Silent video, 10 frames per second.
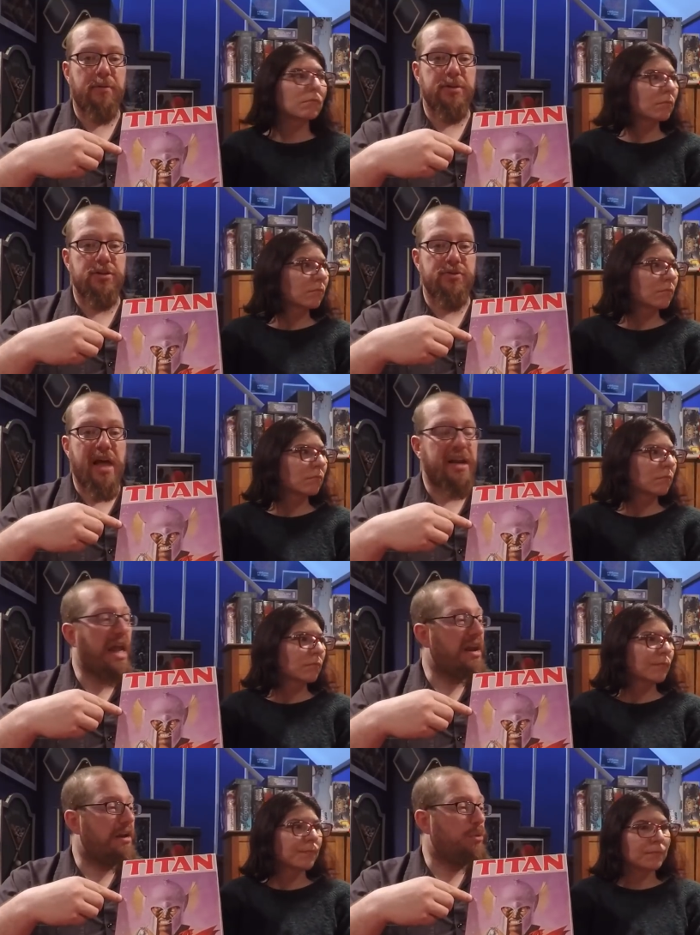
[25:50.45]
Speaker 1: to do that again
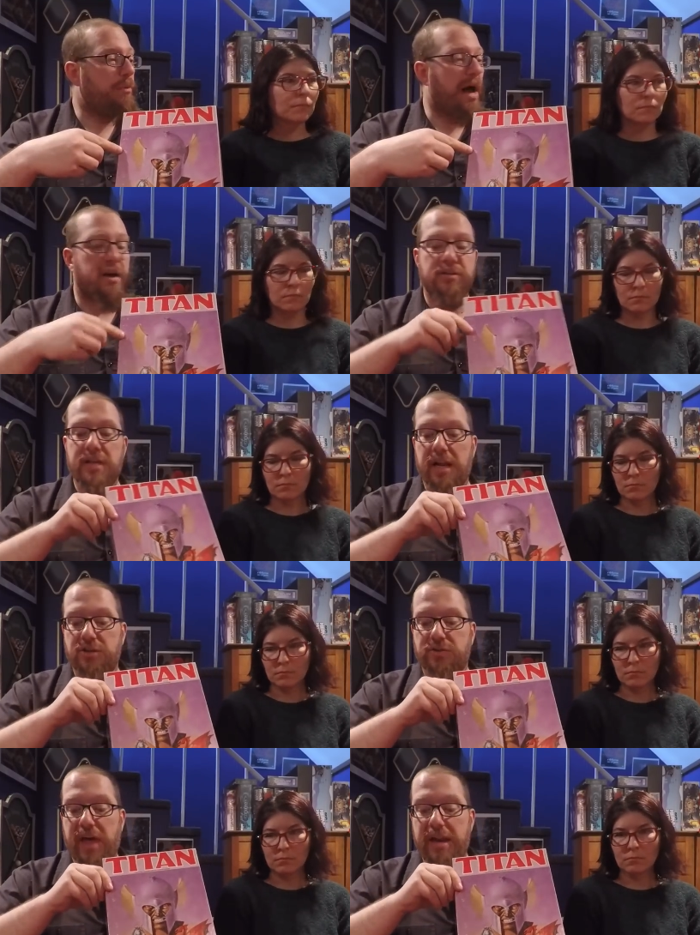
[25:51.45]
in a more modern setting. So
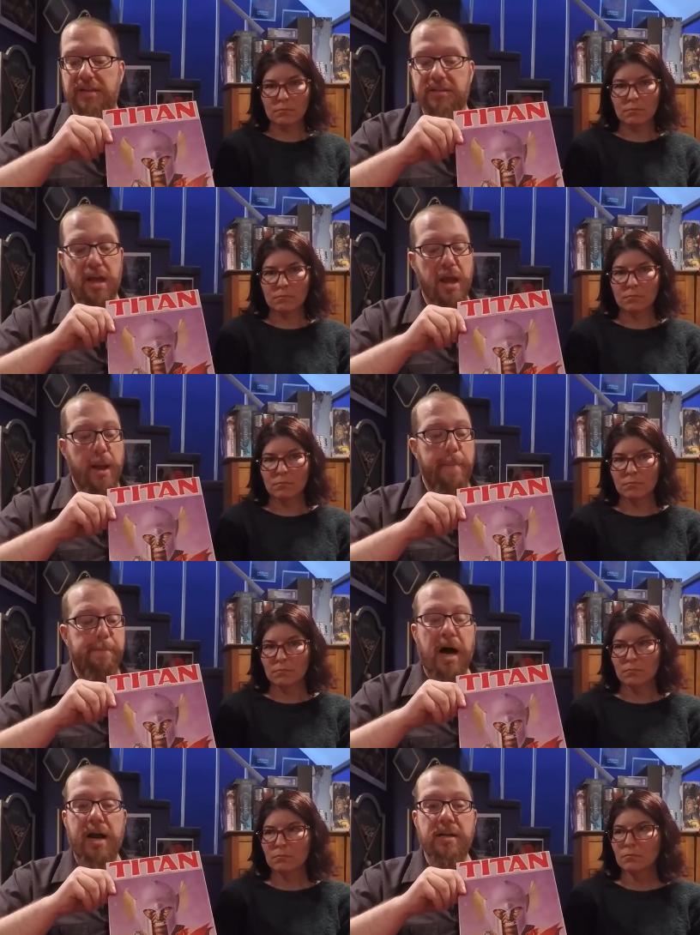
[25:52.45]
that is
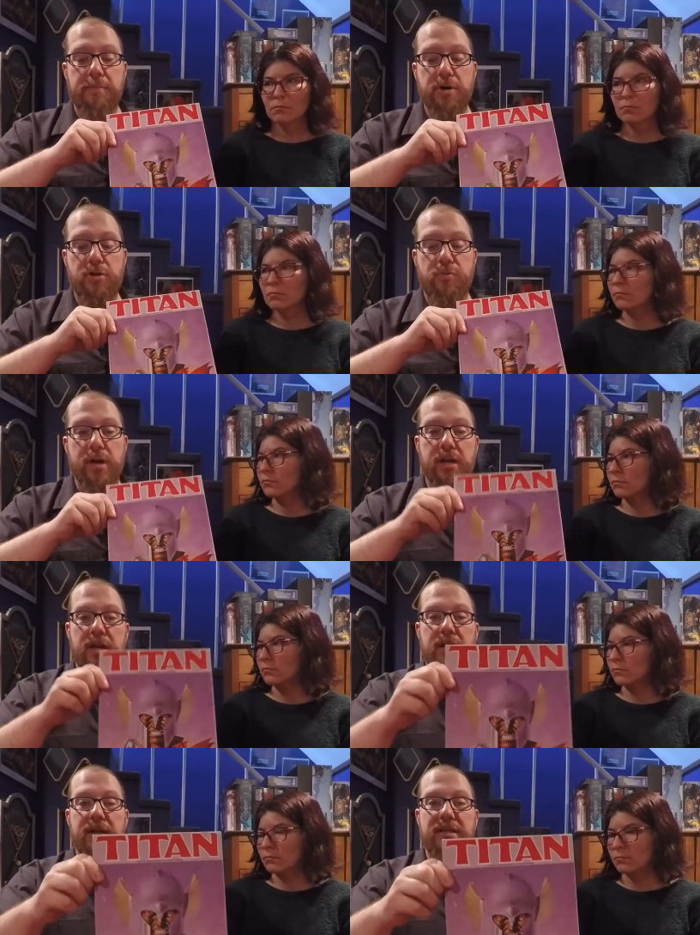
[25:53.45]
my number three,
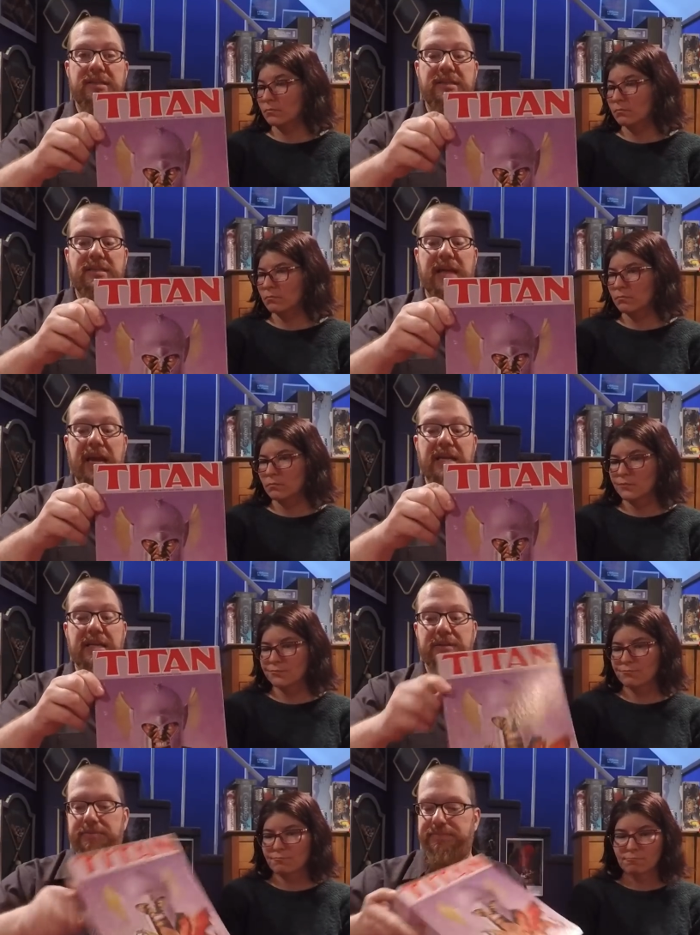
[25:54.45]
Titan.
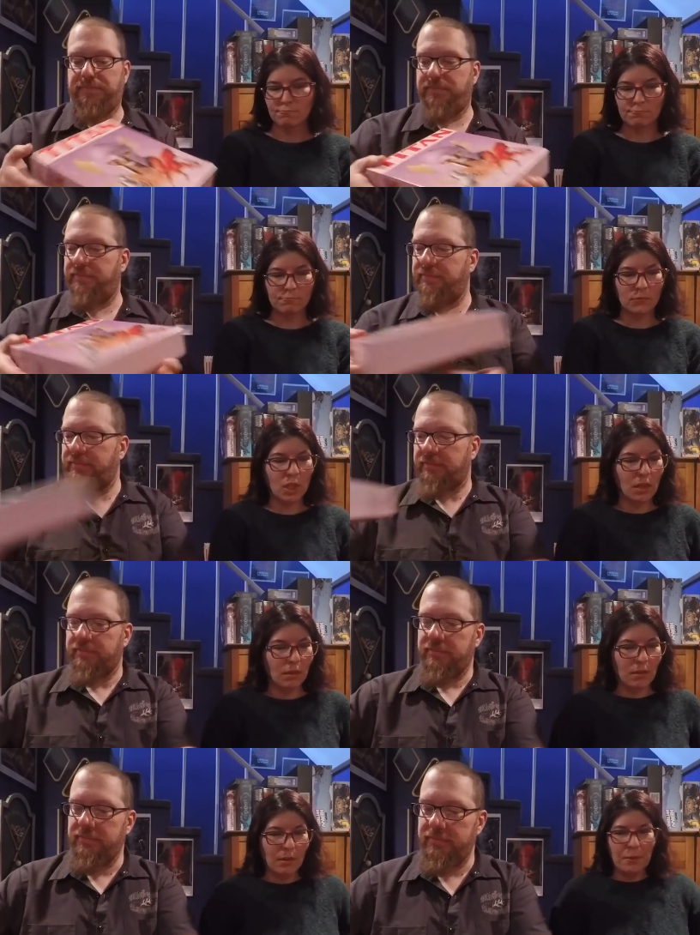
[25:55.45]

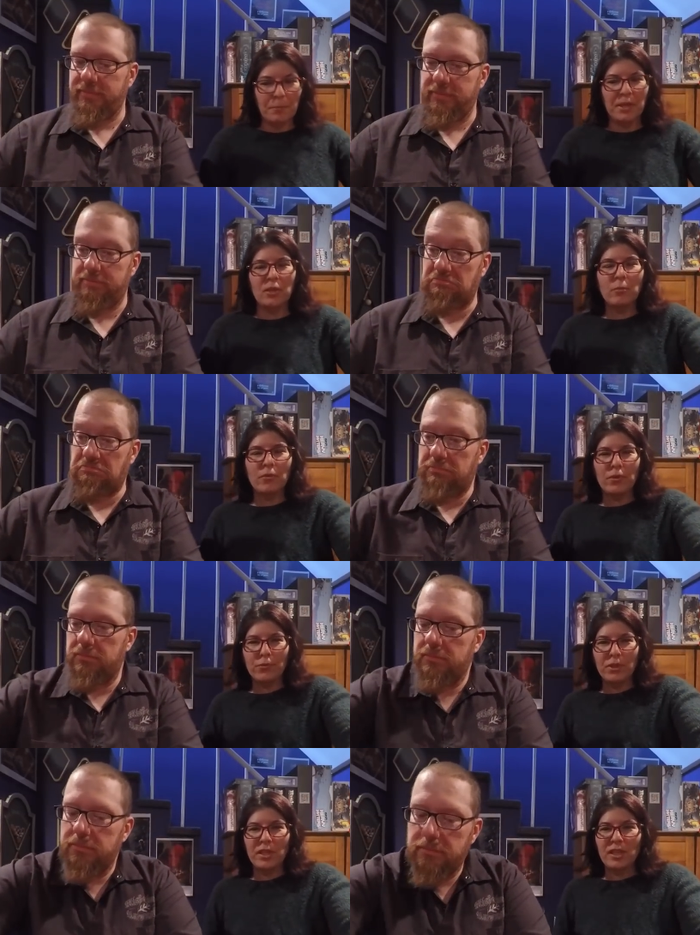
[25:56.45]
Speaker 2: My number
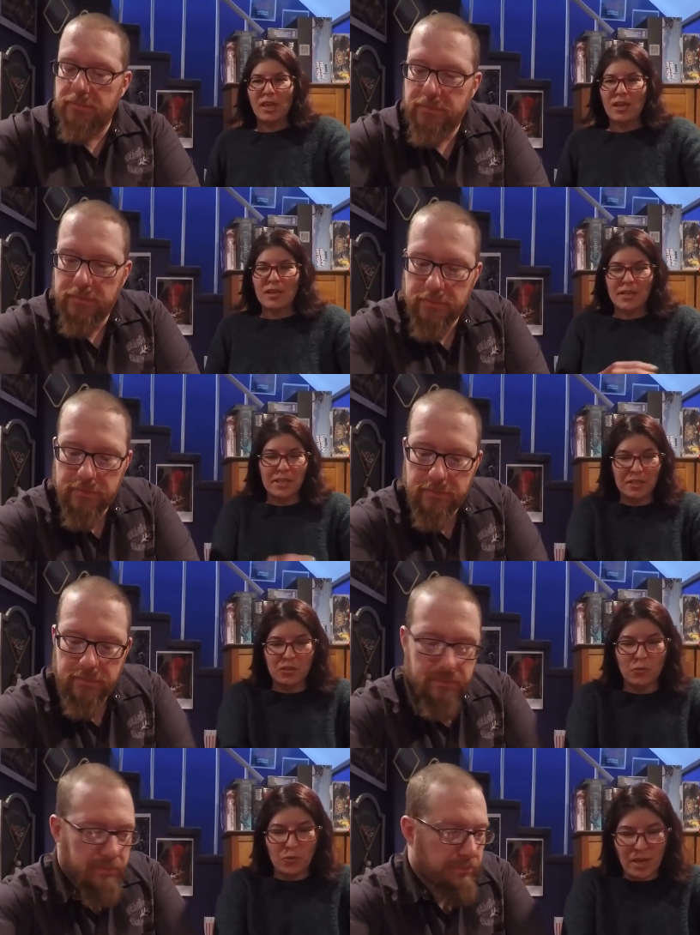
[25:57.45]
three, I
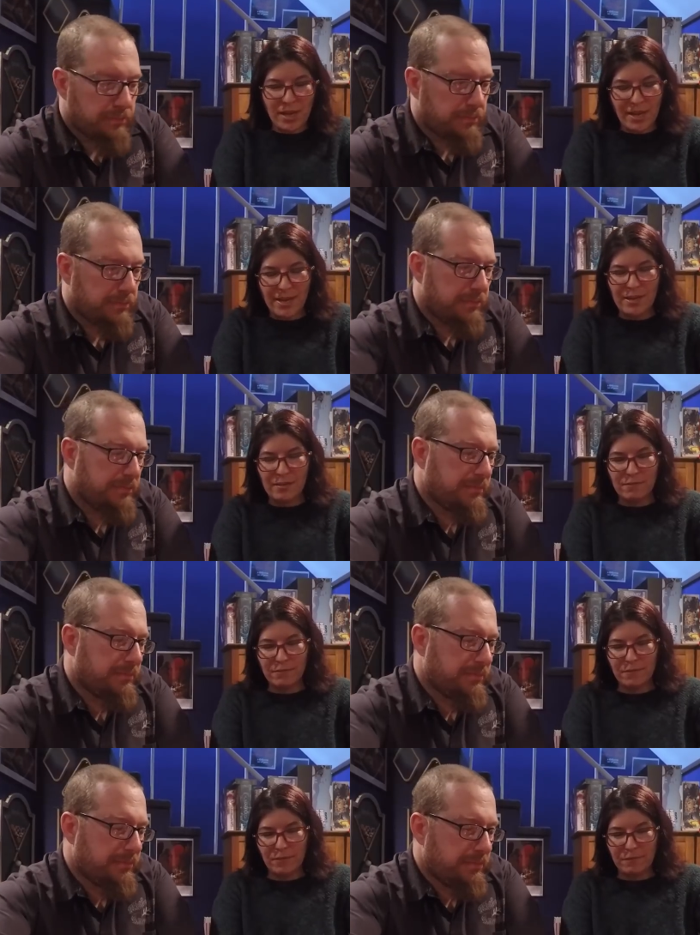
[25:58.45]
don't have
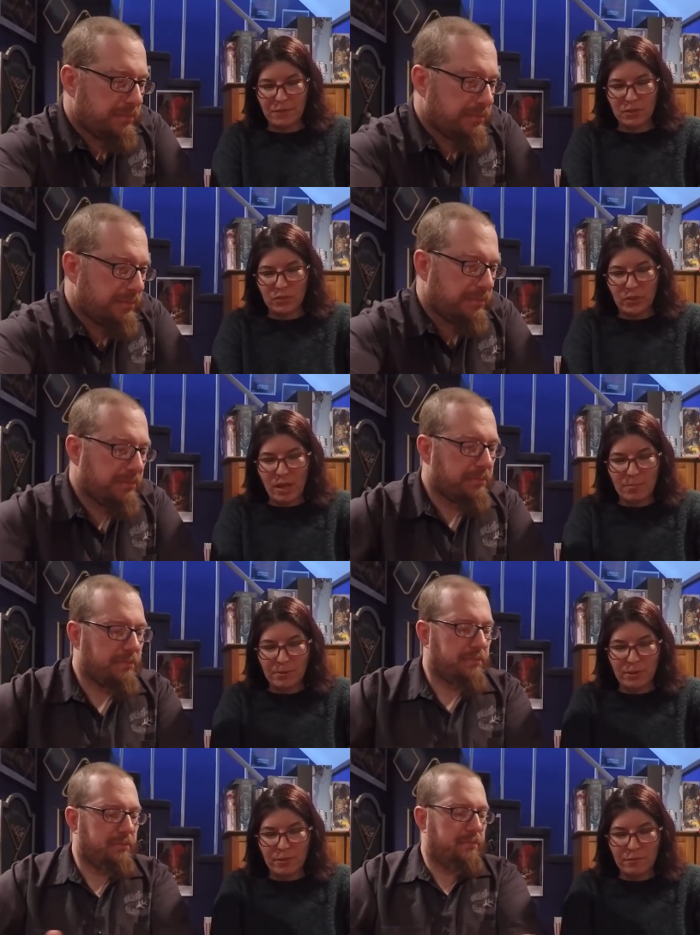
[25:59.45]
a physical copy
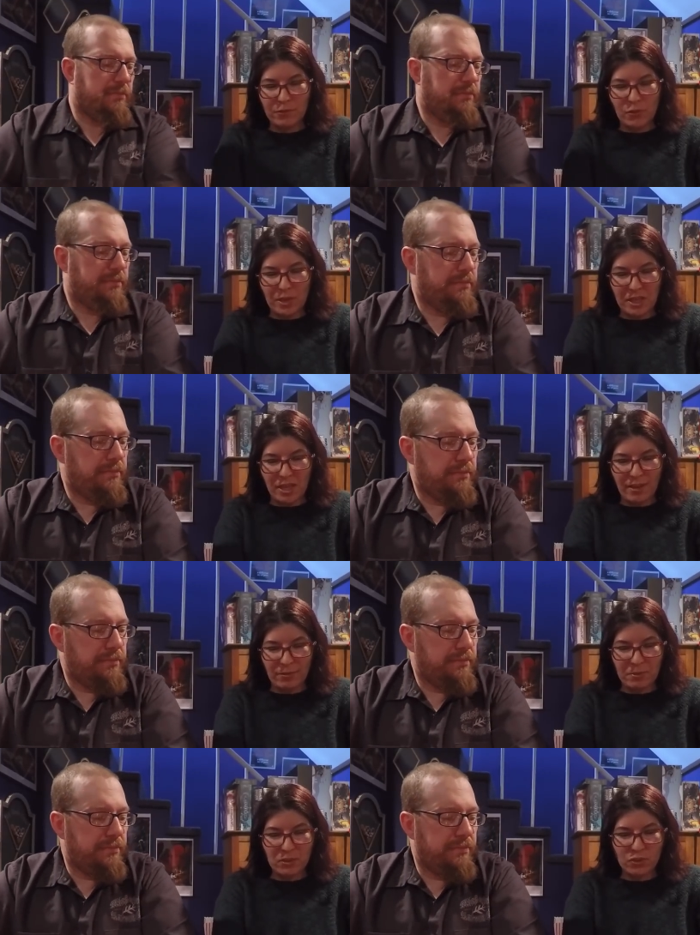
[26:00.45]
of, so I got a
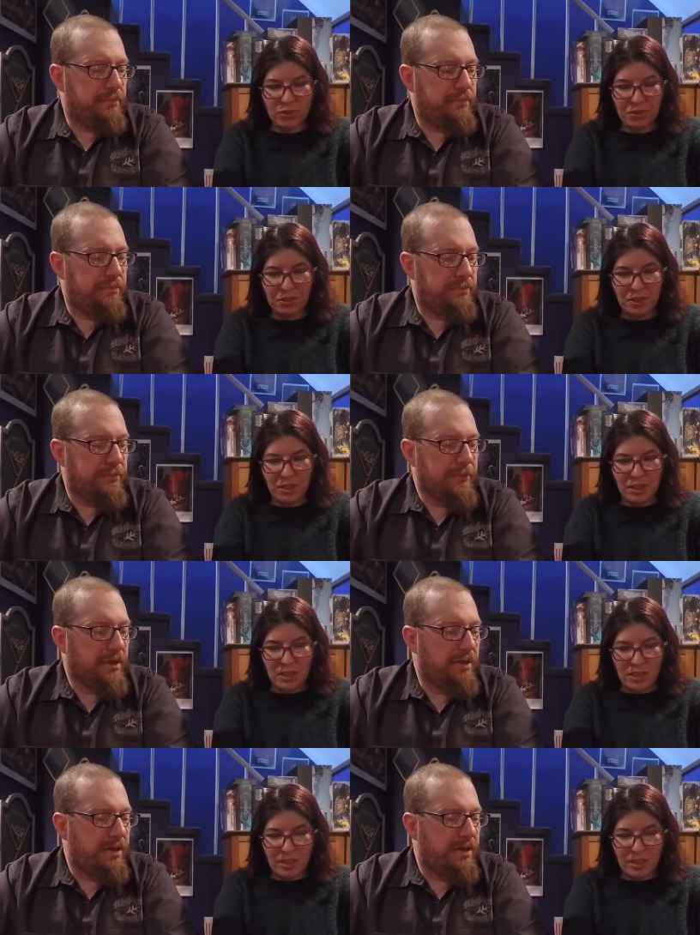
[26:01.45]
picture. It